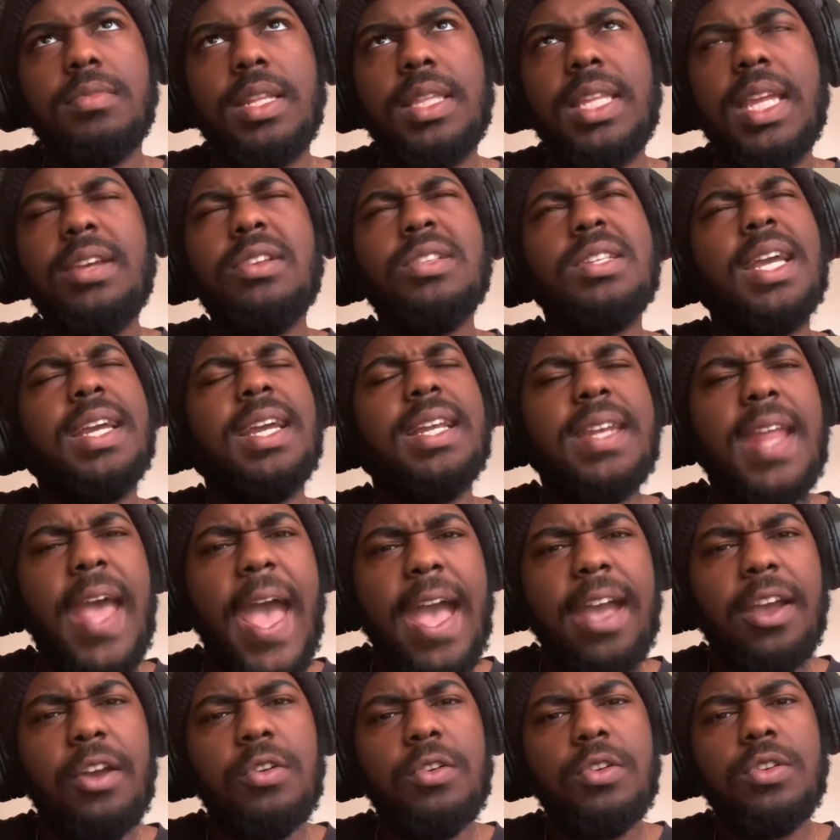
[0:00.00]
I think it was like a
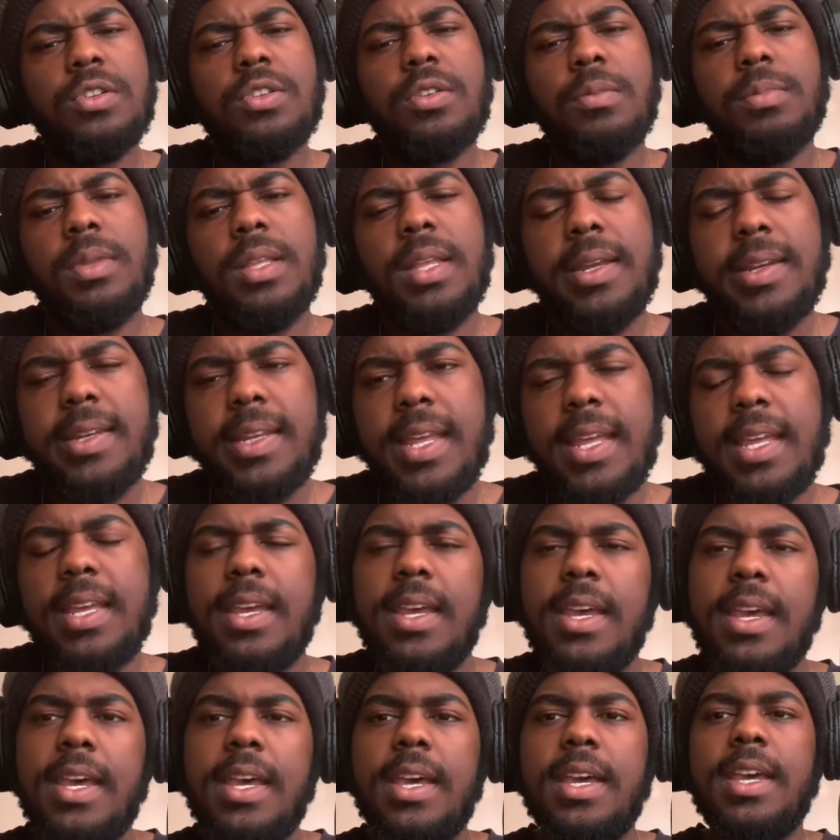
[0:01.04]
dagger or something like that,
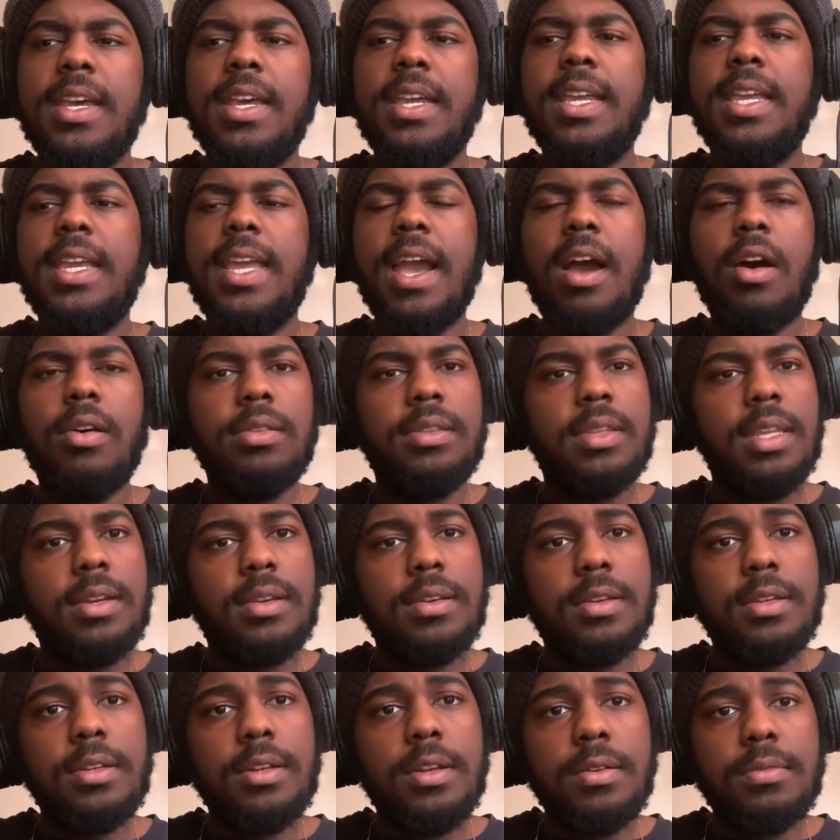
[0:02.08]
and he out
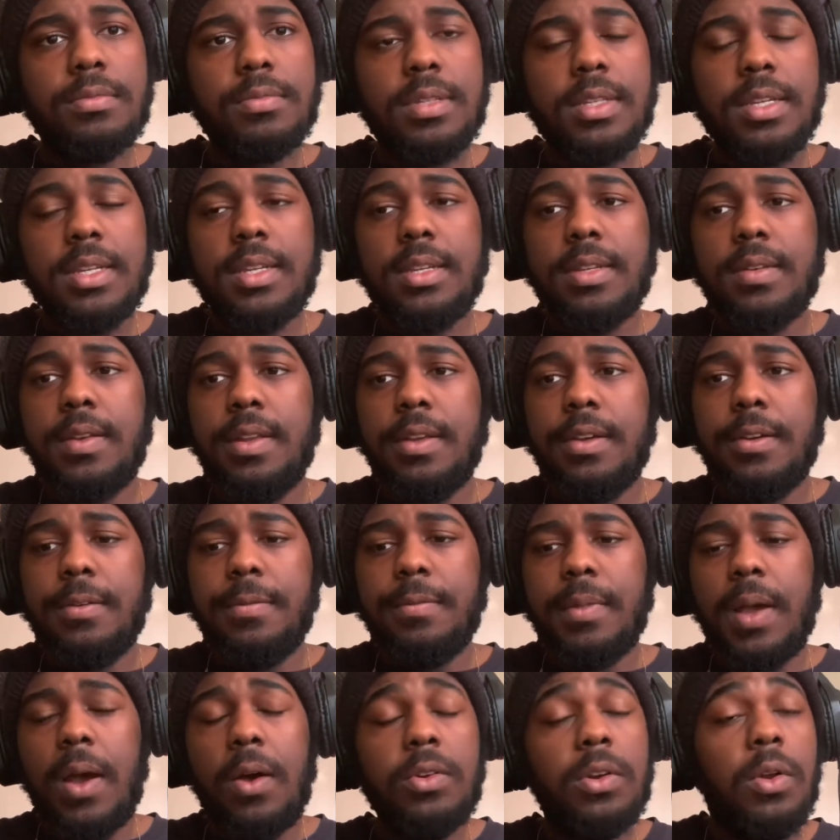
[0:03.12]
there, you know what I'm saying?
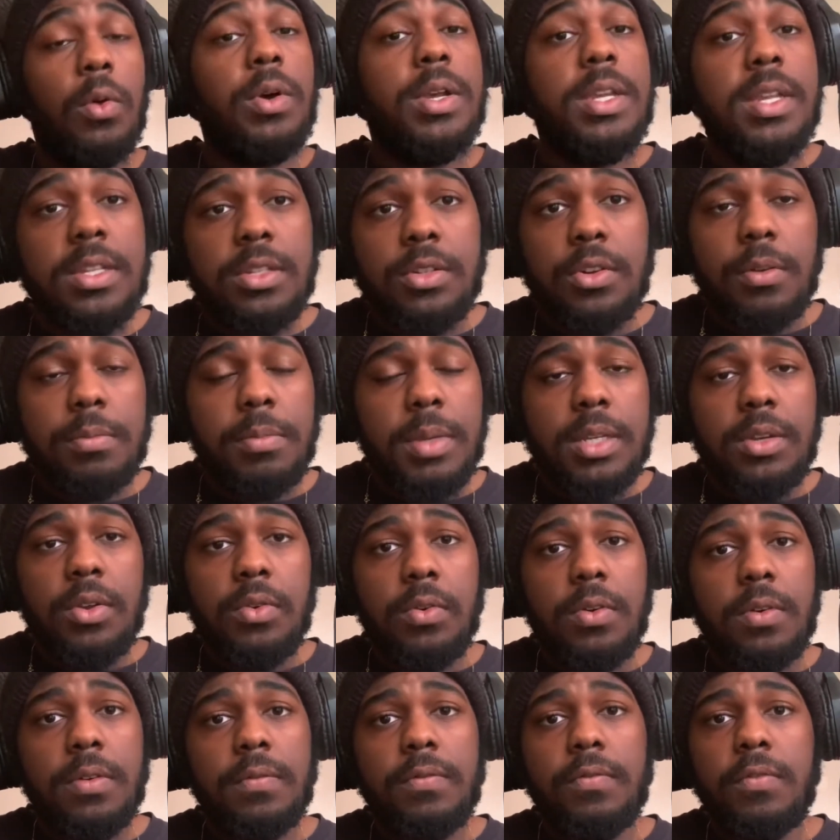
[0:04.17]
I don't know what he's gonna be
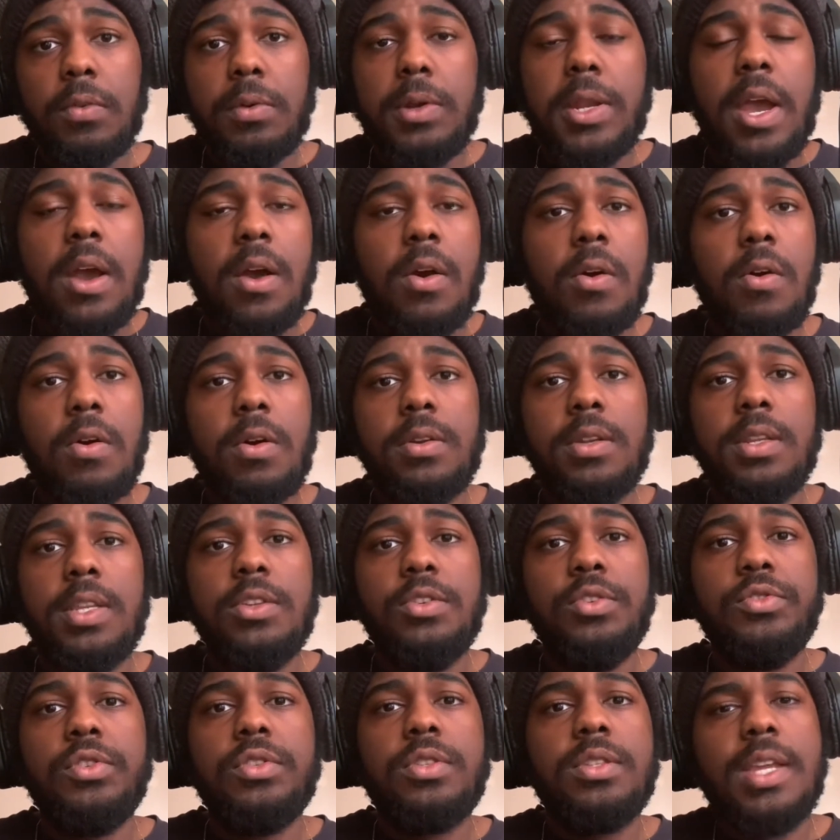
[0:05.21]
doing for now on. He
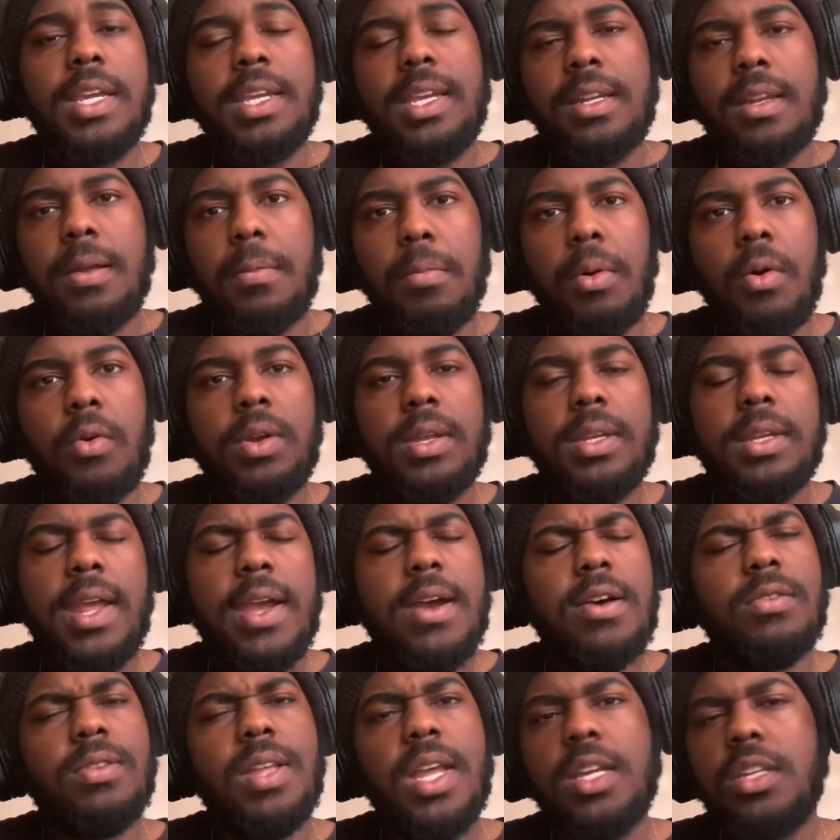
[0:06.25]
was just like in a broken
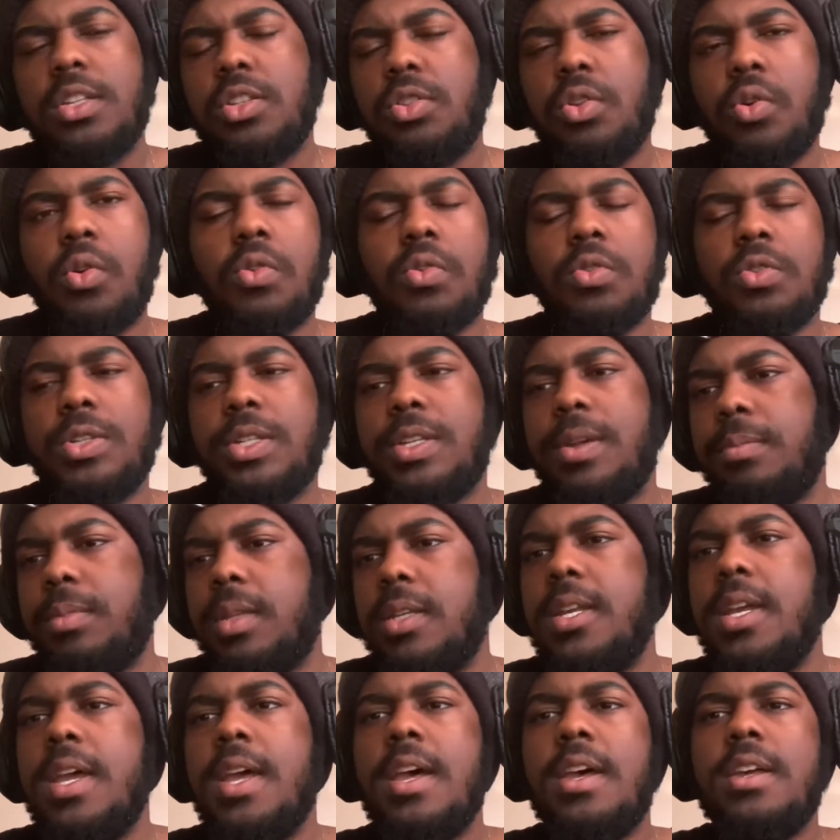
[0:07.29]
down like store or
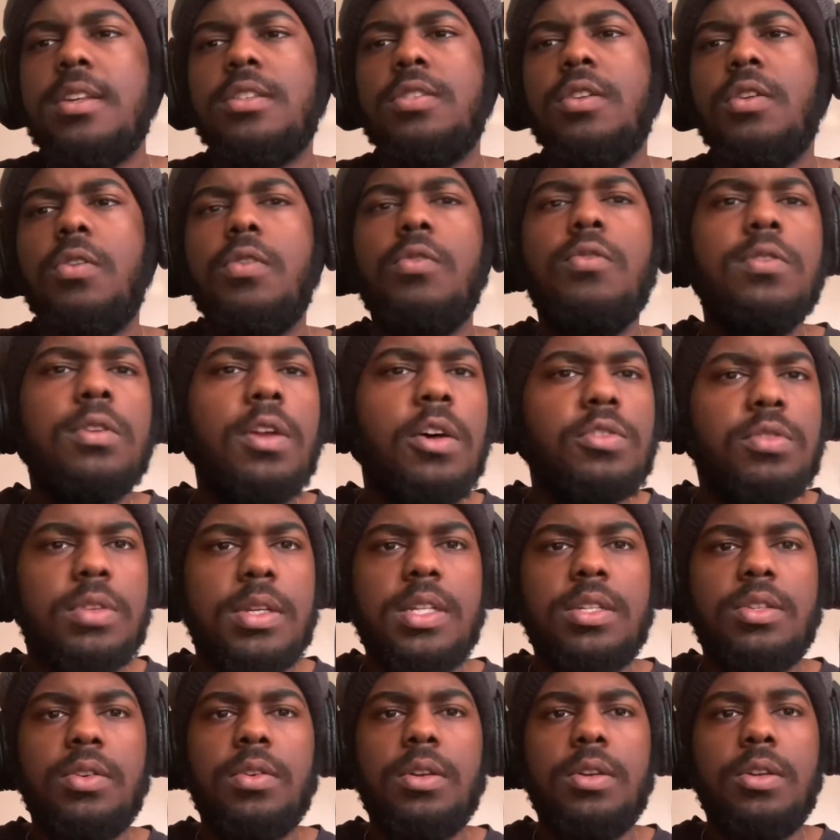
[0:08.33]
something, so who knows what
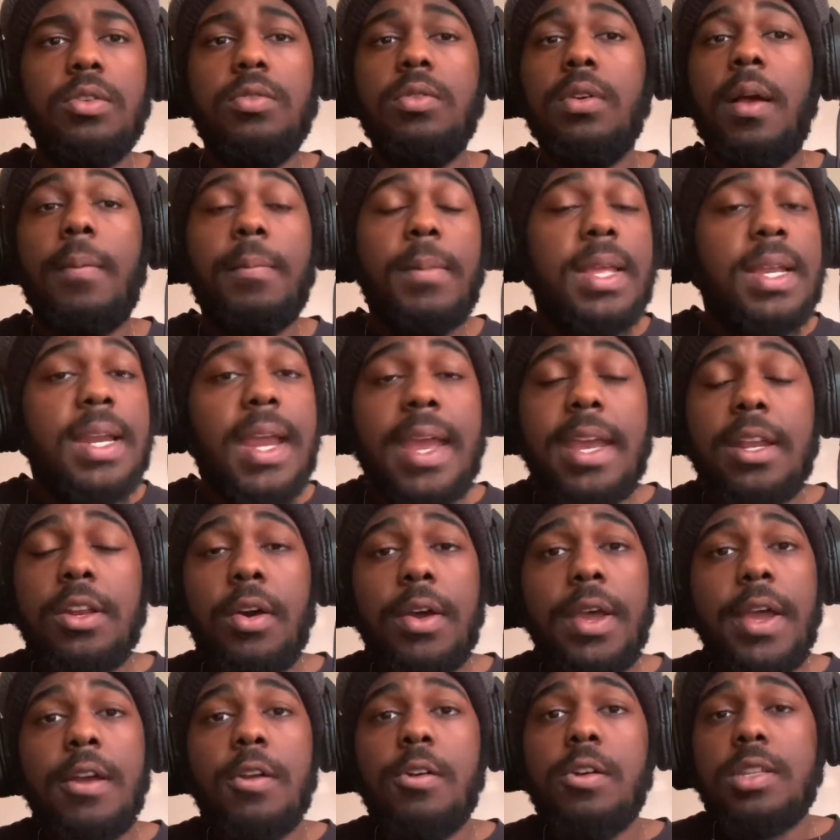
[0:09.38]
he's gonna do. I mean, there ain't no
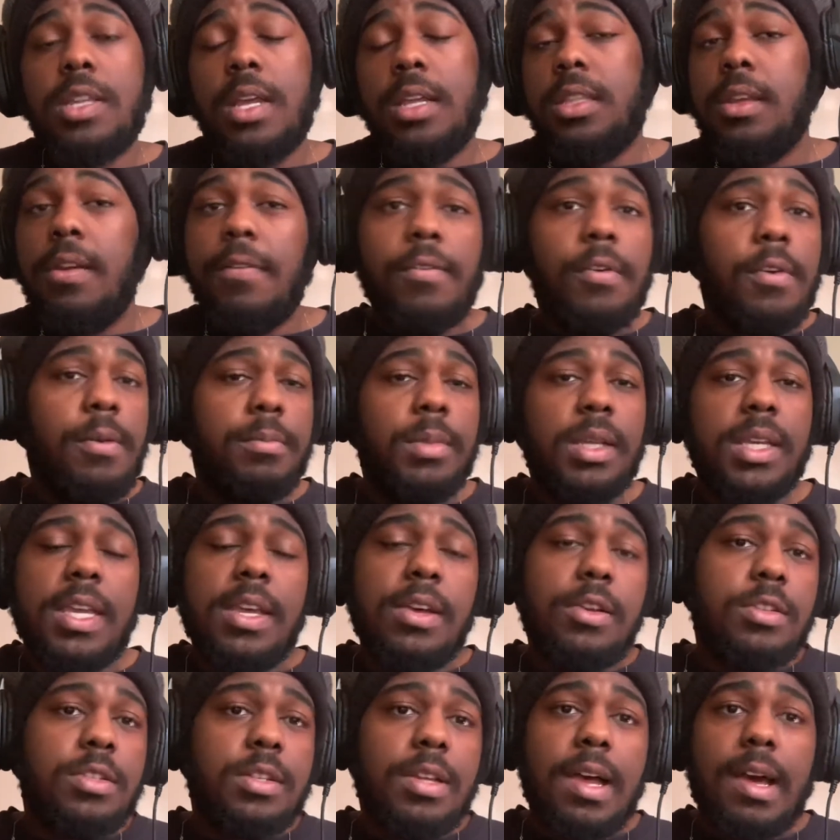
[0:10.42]
heroes out there for him to
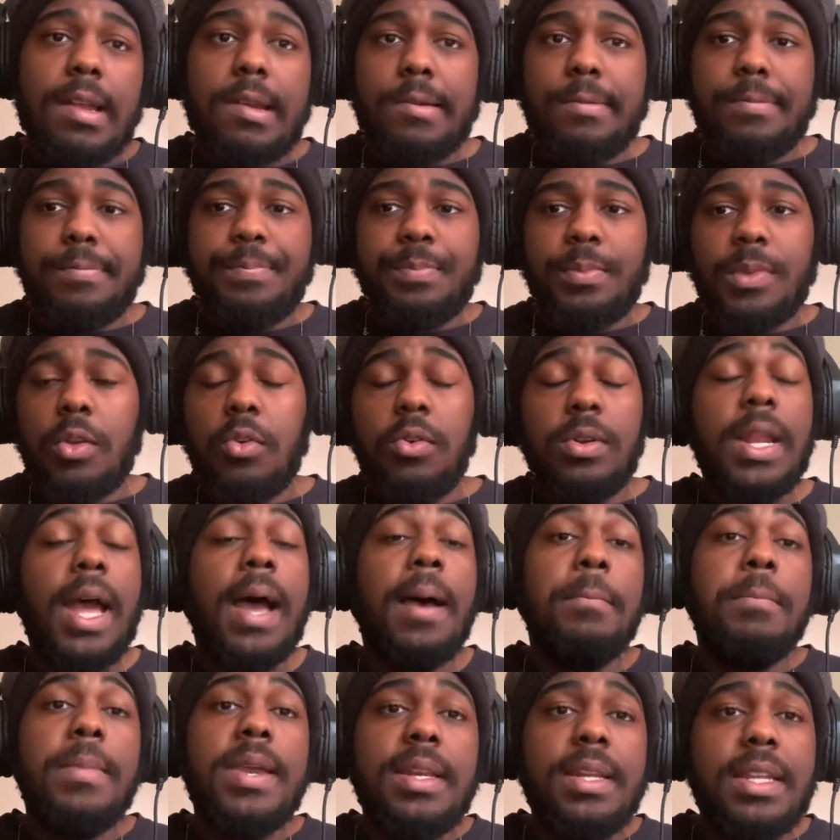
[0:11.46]
kill, so I don't, or
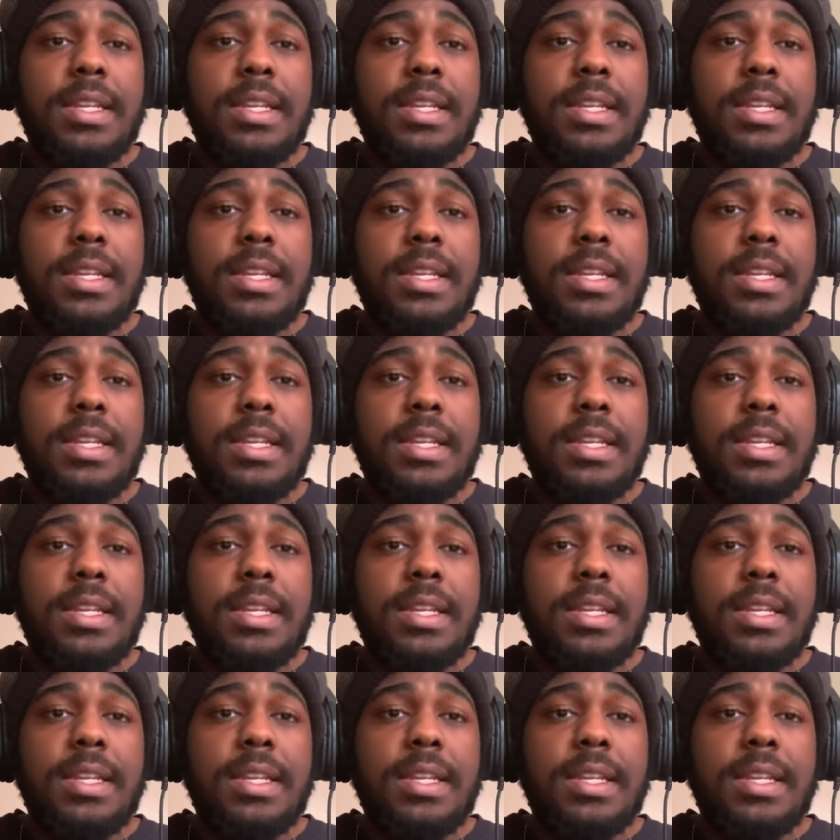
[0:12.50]
not many,